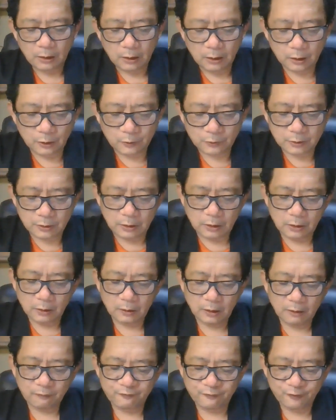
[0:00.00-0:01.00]

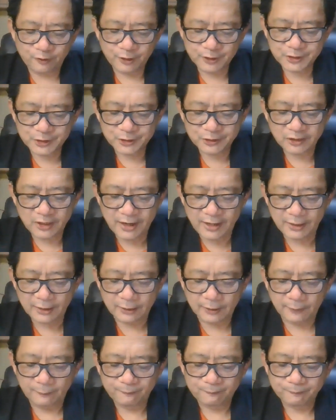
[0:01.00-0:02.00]
or fortune
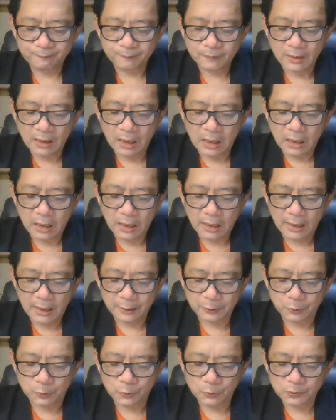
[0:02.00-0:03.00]
teller
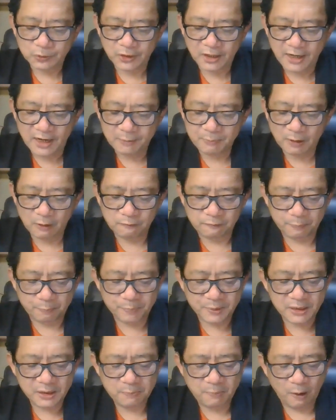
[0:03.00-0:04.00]
are two types of
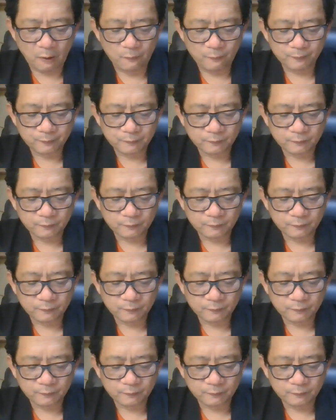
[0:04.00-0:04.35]
people.